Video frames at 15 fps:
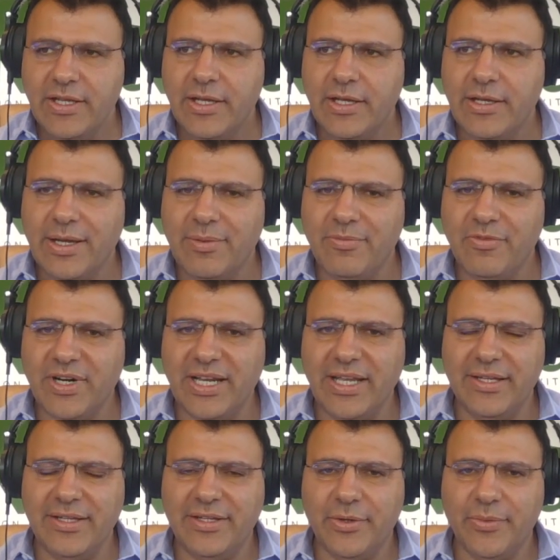I'm very
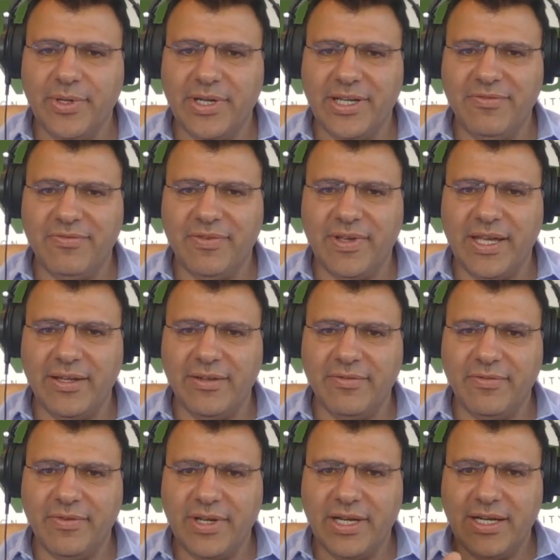intuitive and
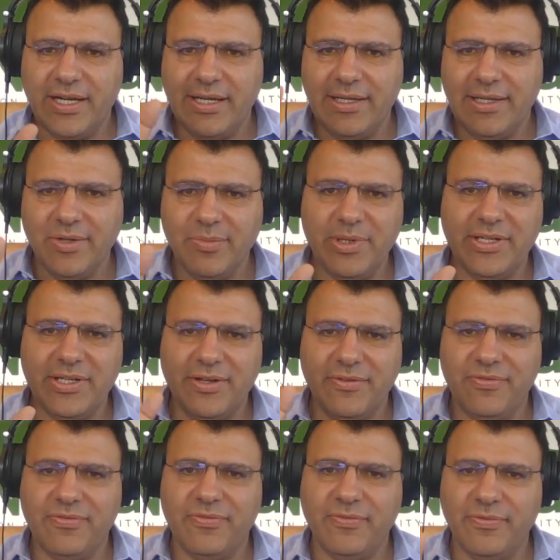a little bit
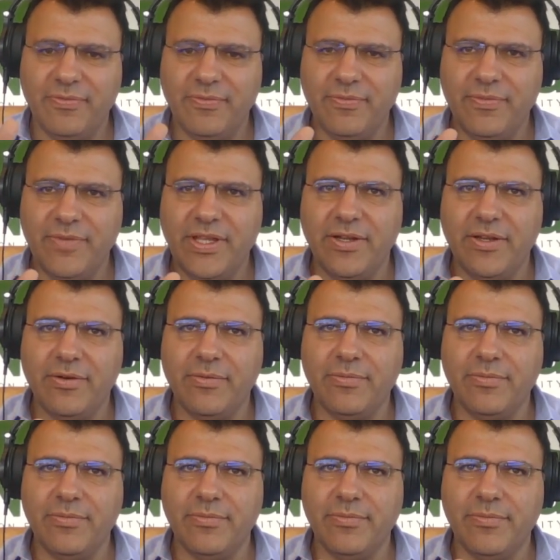of,
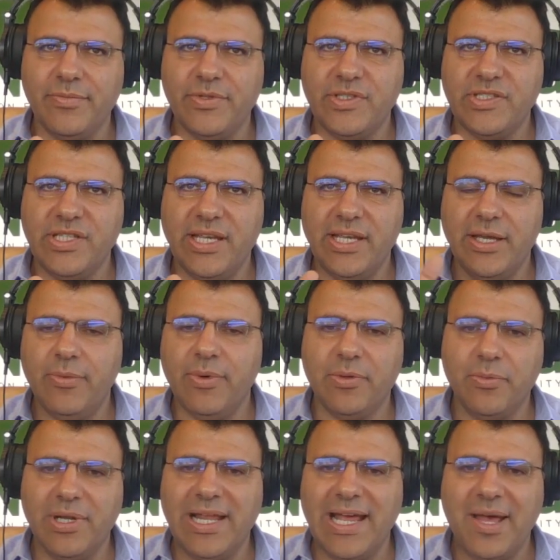seeing
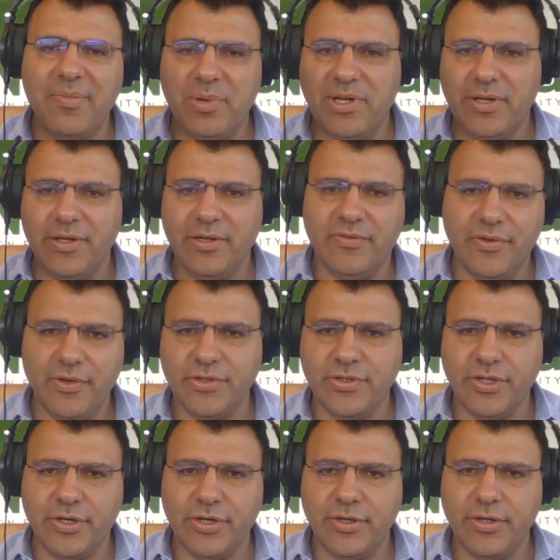what will happen in the
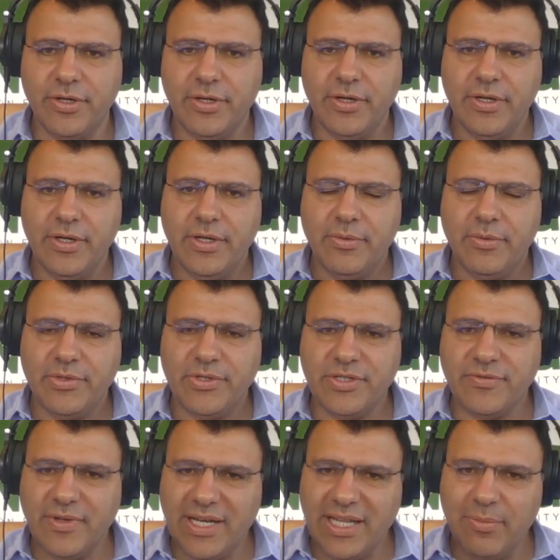future, which
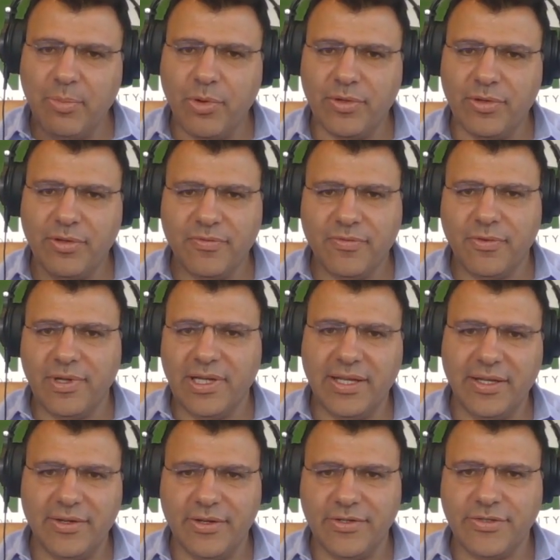is very important for
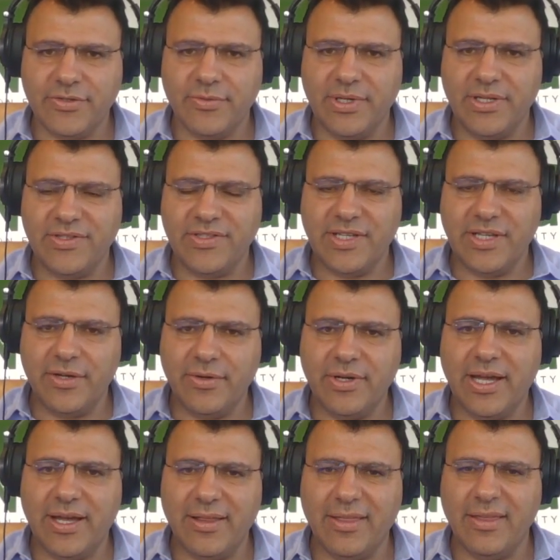leaders when you say,
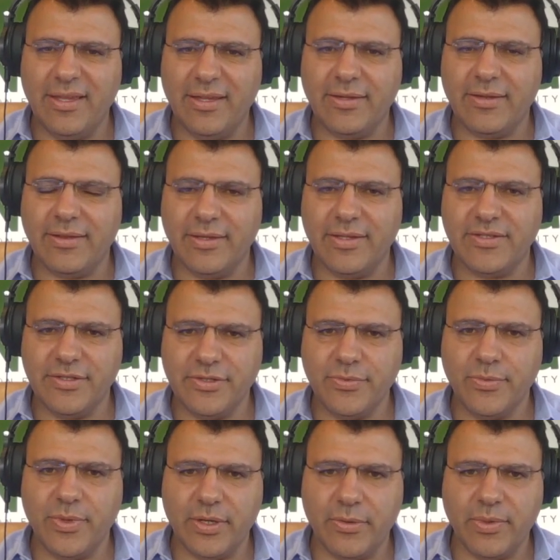okay, I think this is
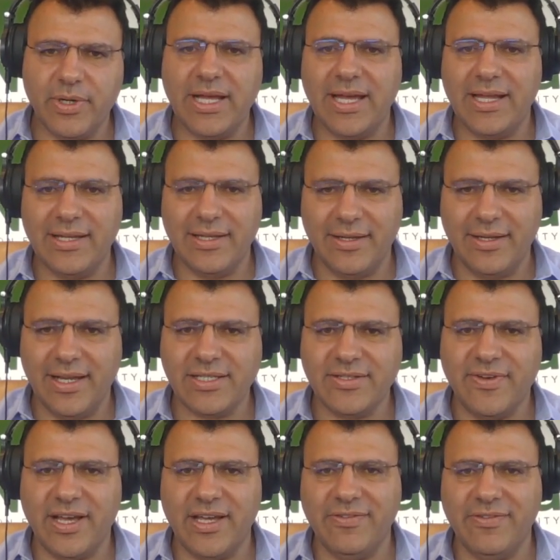where we're heading in the next
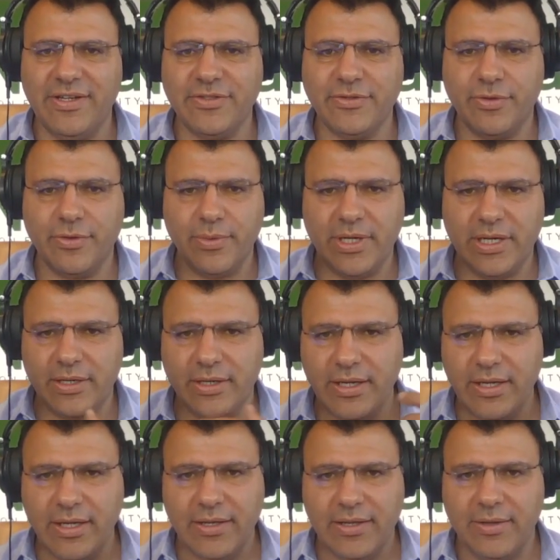5 years, or where
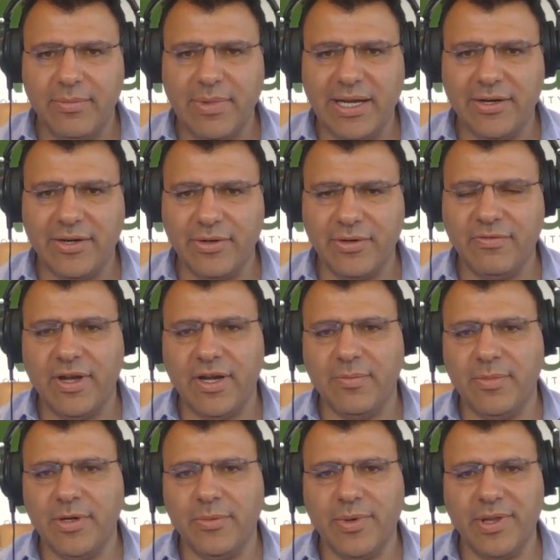the macro
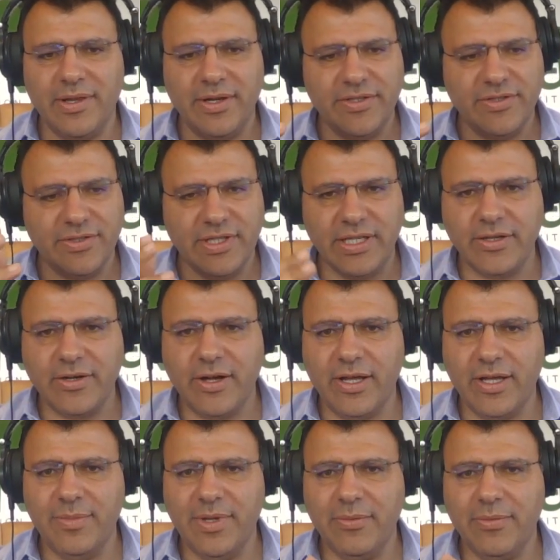environment, whether it's the
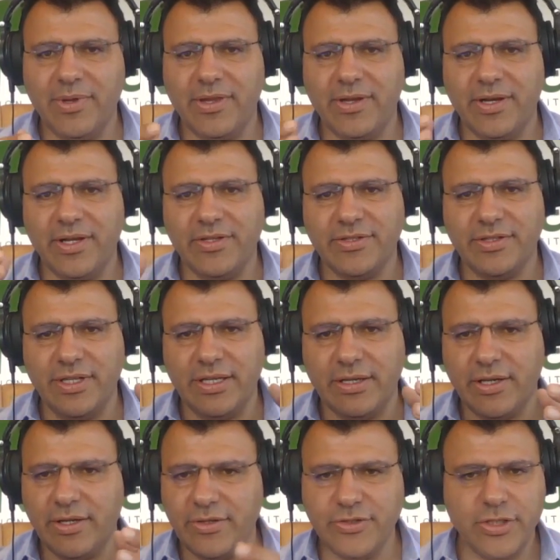economy, whether it's the
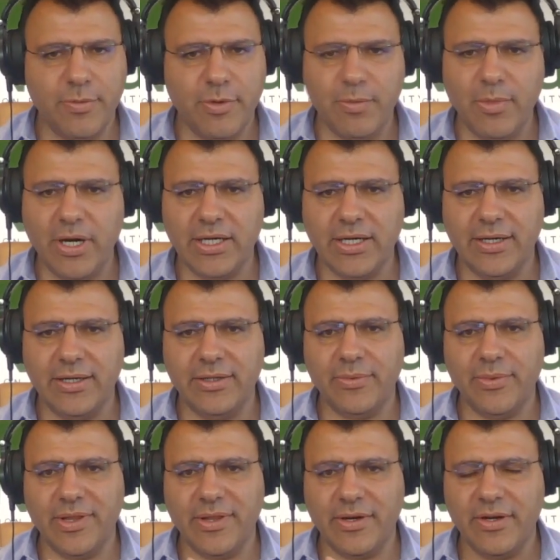consumer market,
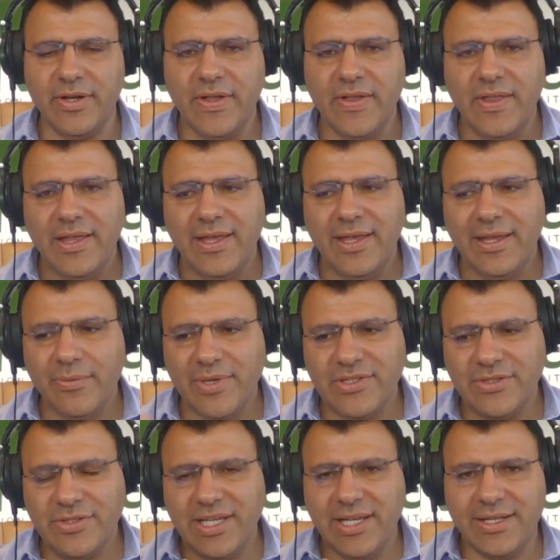and
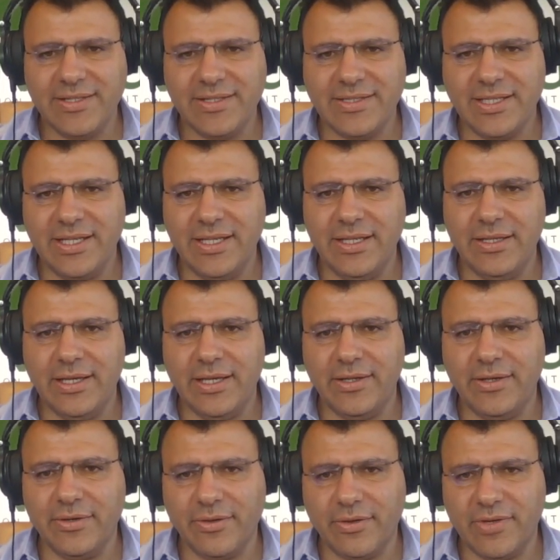once you can see and
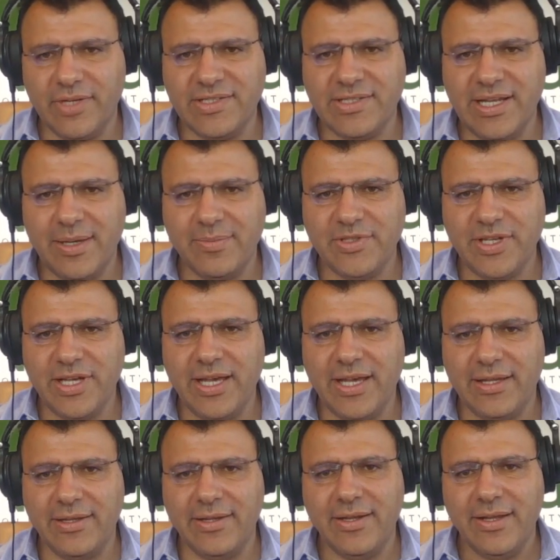you're 3 steps
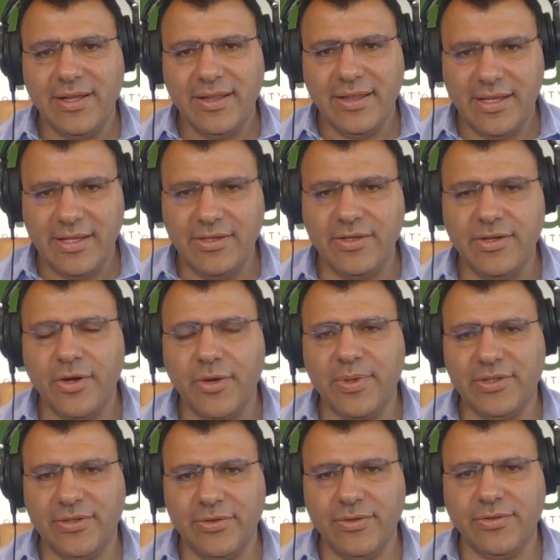ahead, then you know
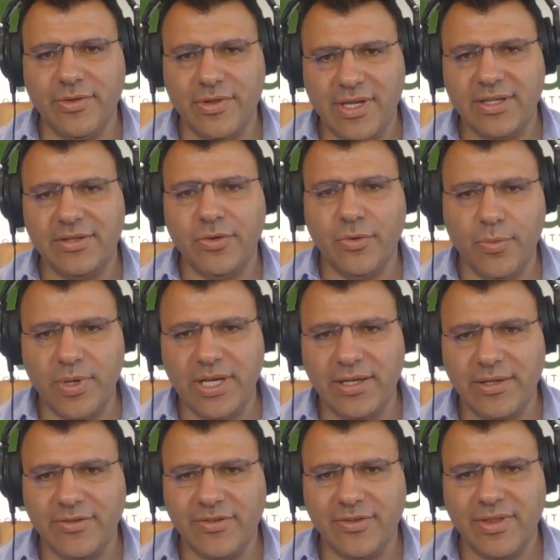what to do today to
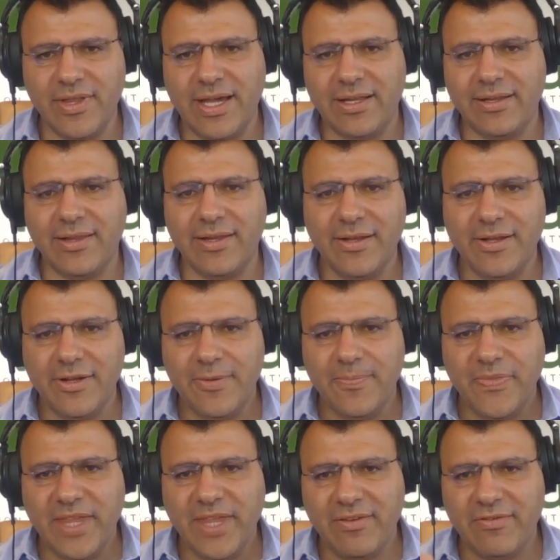win. So that
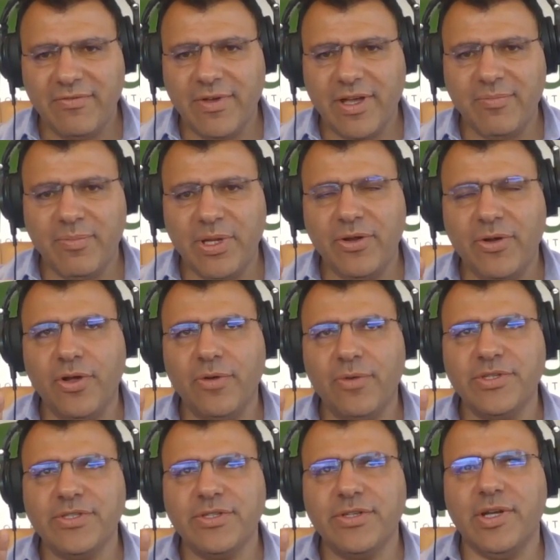I've been
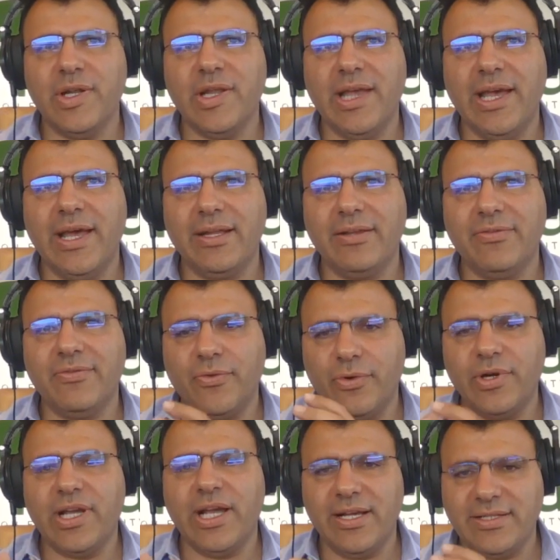always good at
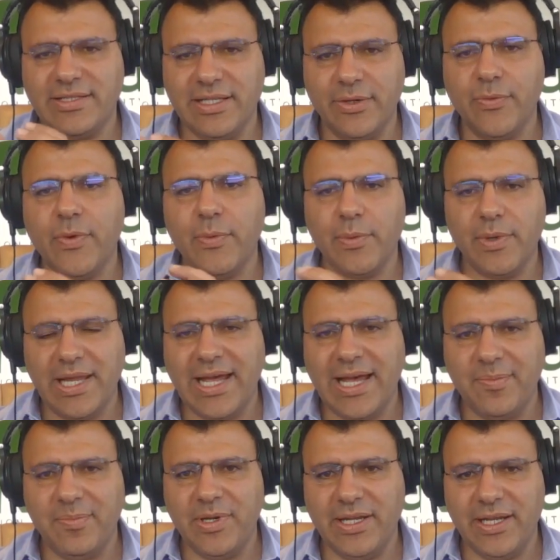forecasting what will
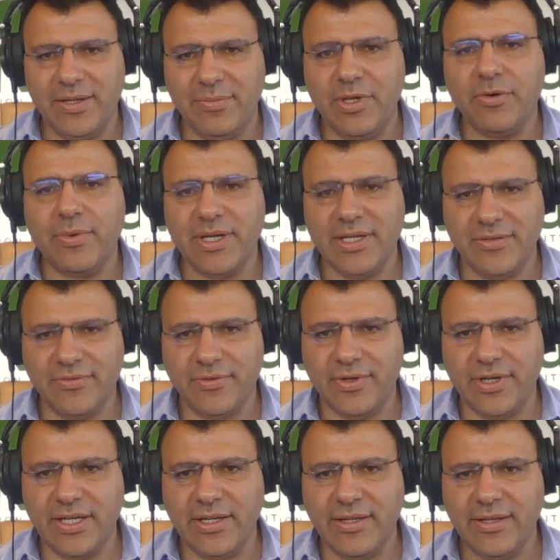happen and be ready for
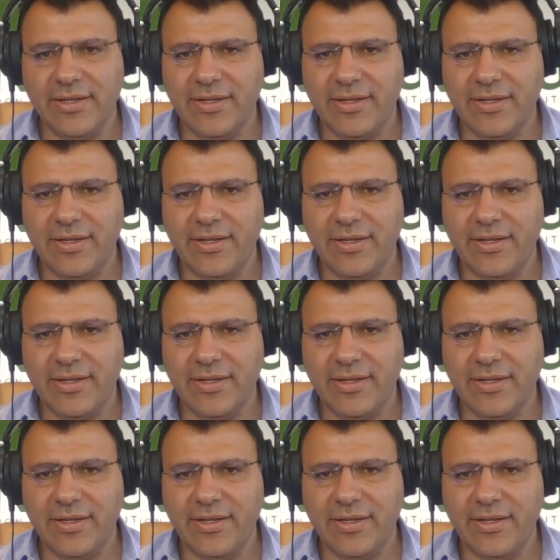it.